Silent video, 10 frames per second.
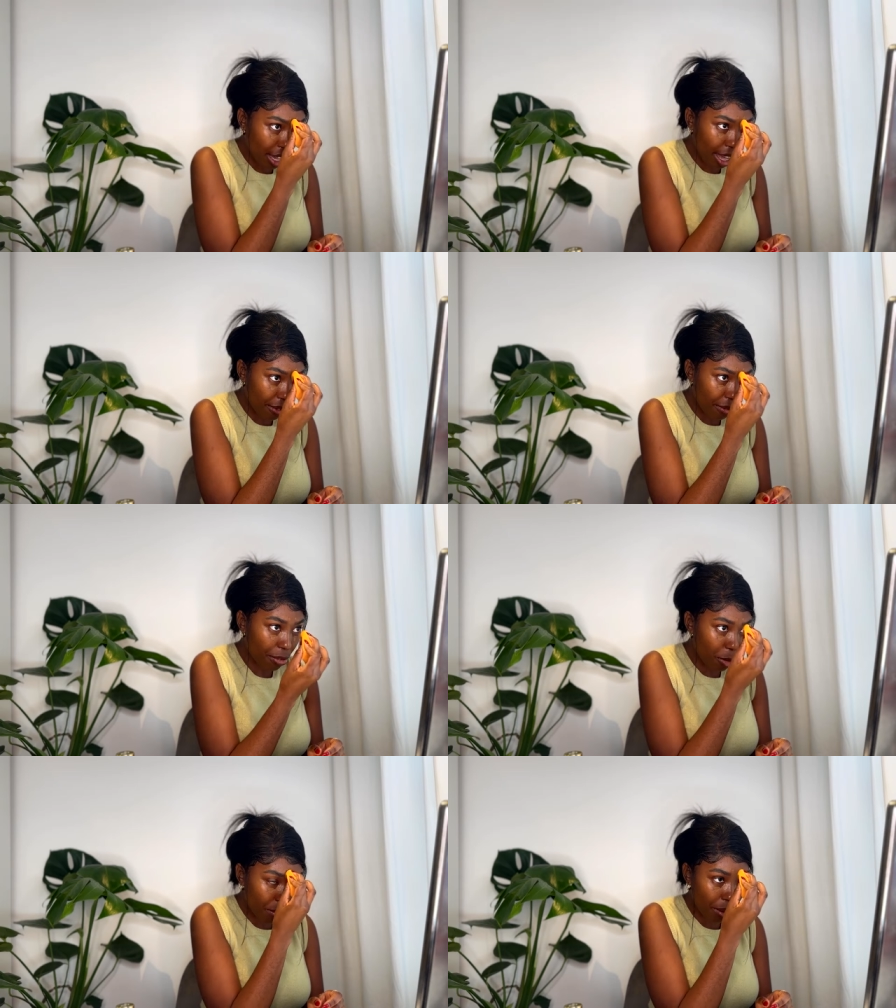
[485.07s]
I have a
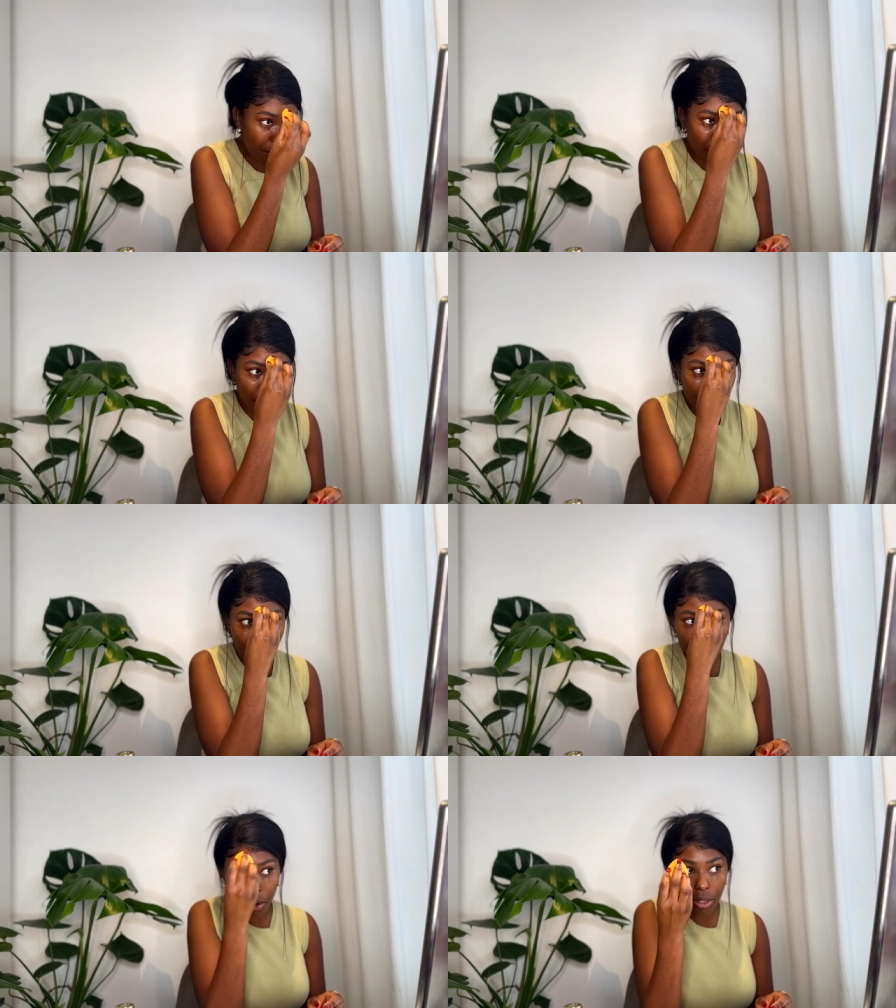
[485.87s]
few pimples that
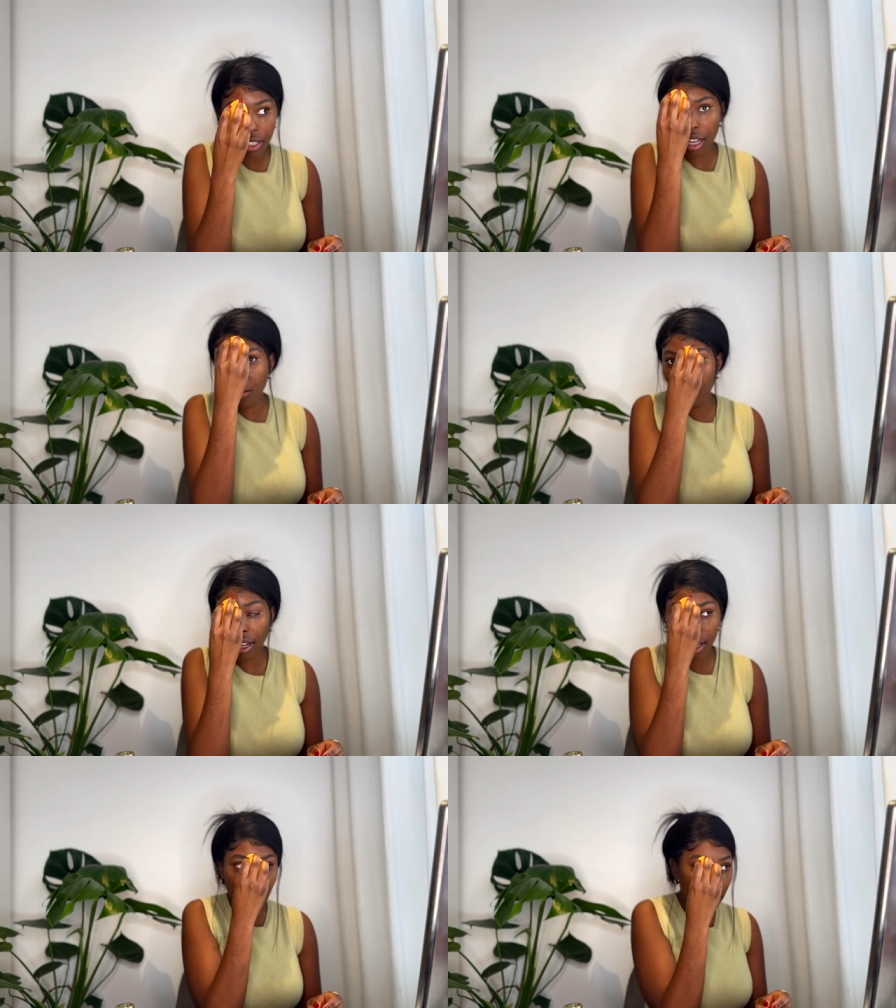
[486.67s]
I always get right
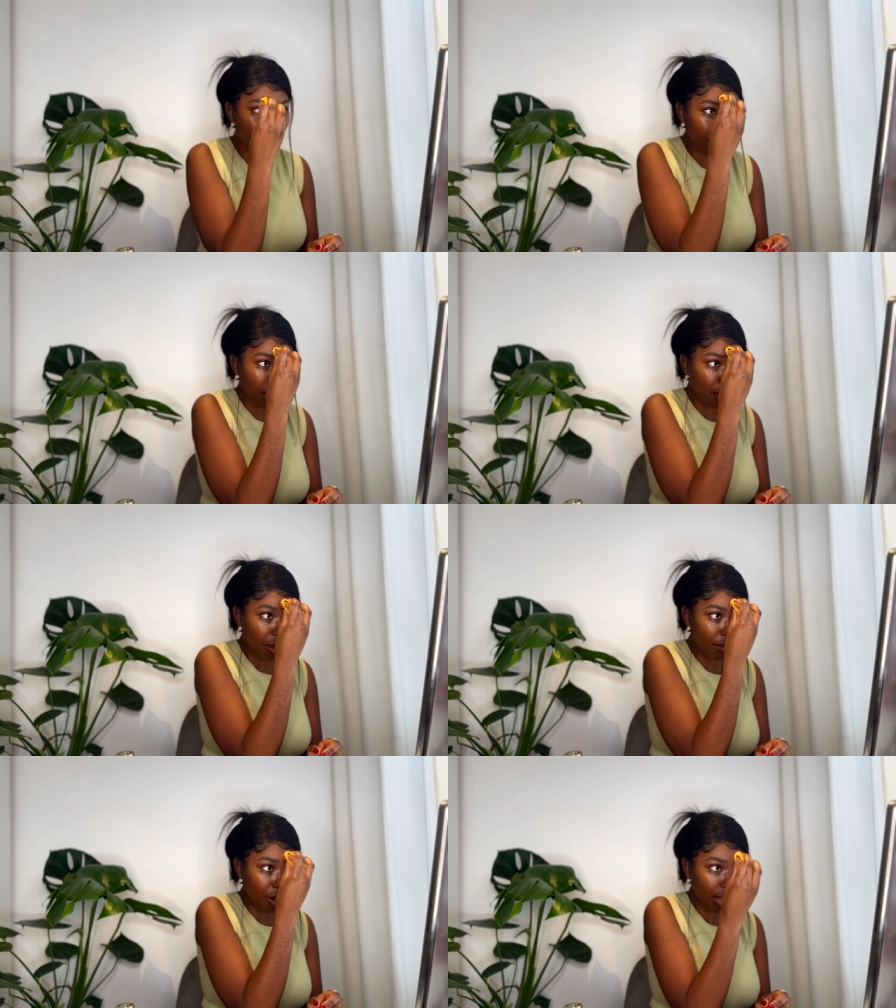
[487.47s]
here in the middle of my
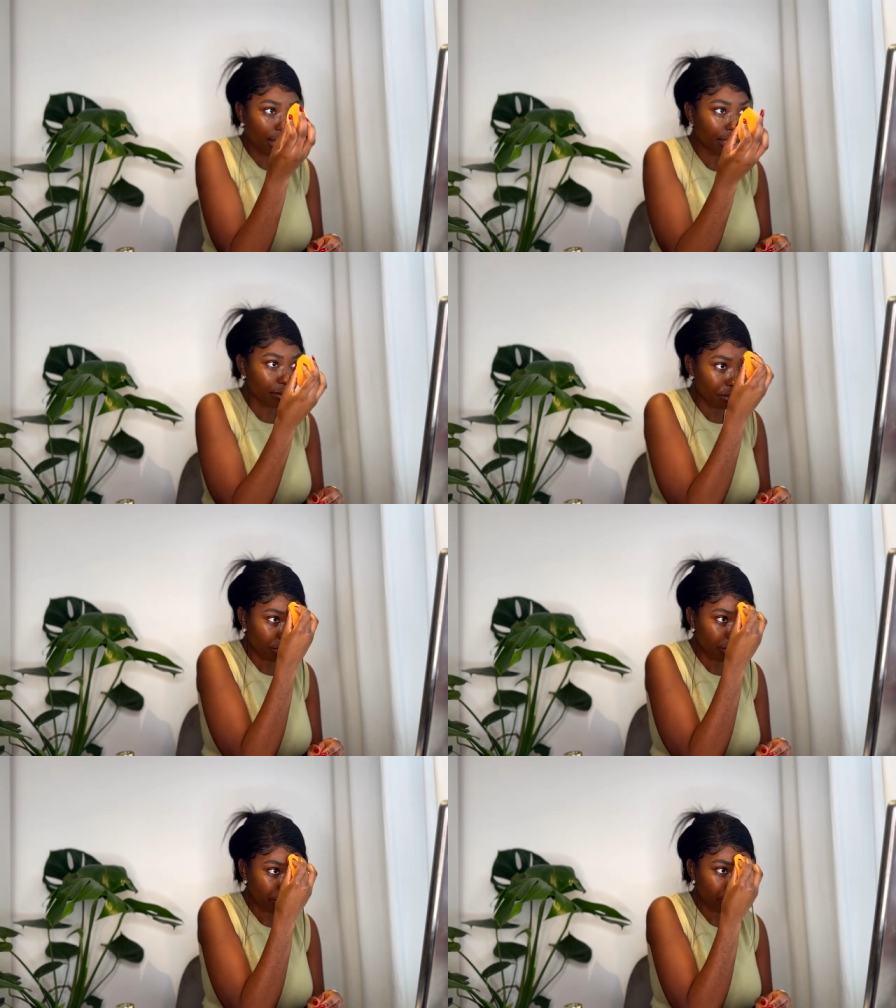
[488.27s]
forehead.
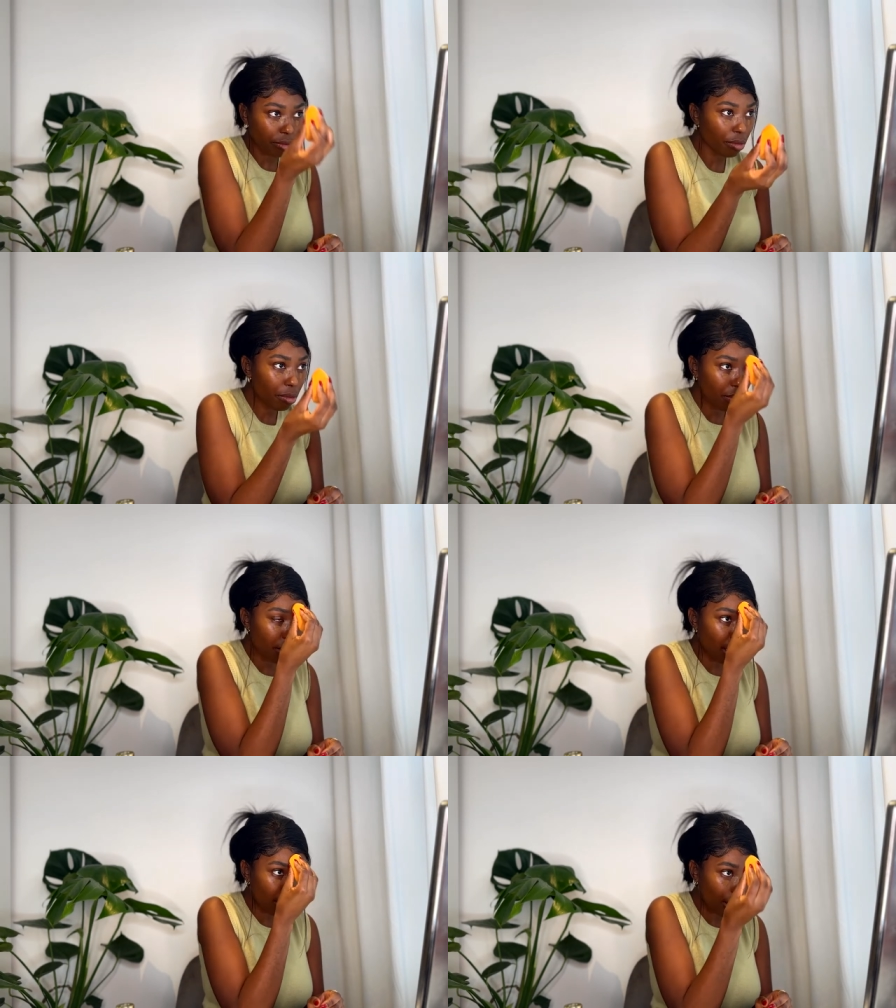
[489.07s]

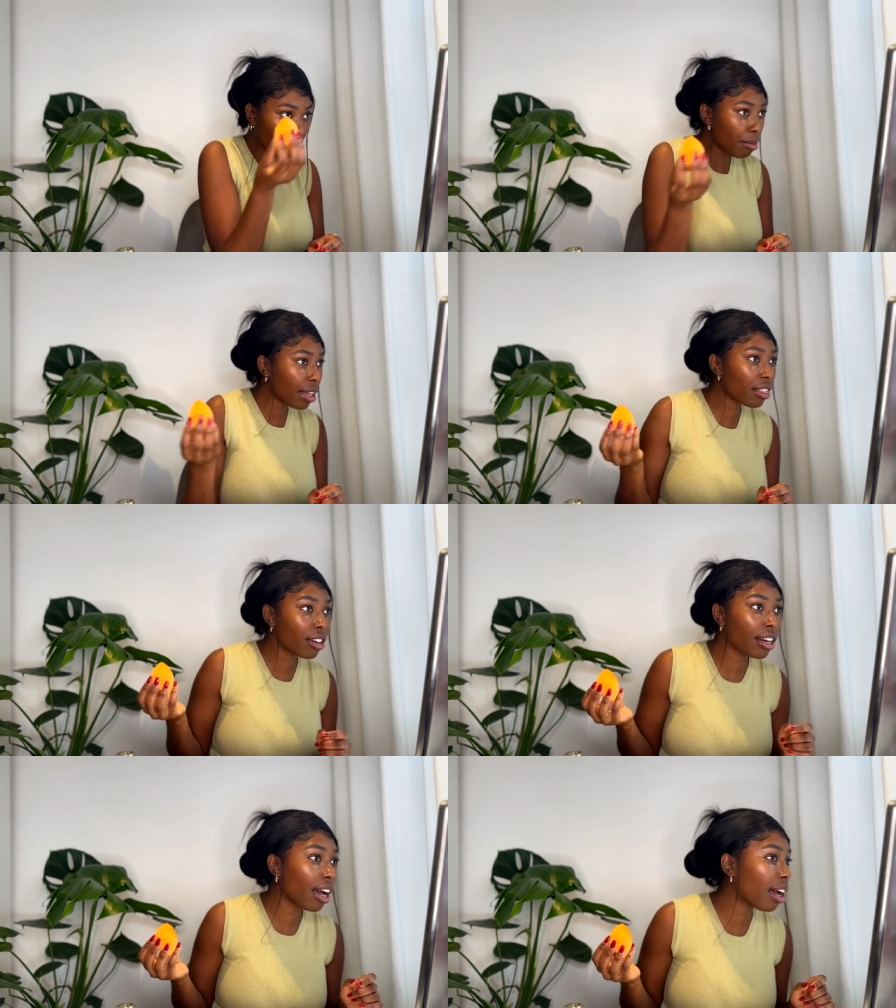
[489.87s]
I call them my
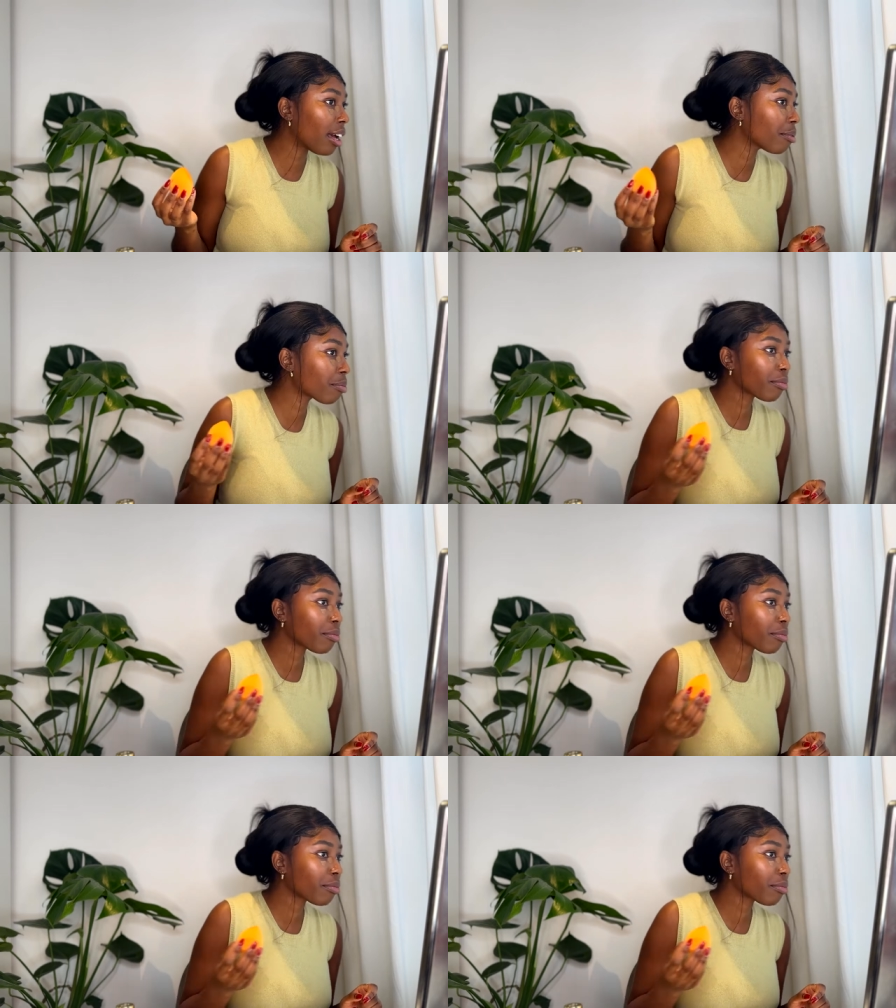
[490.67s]
third eye.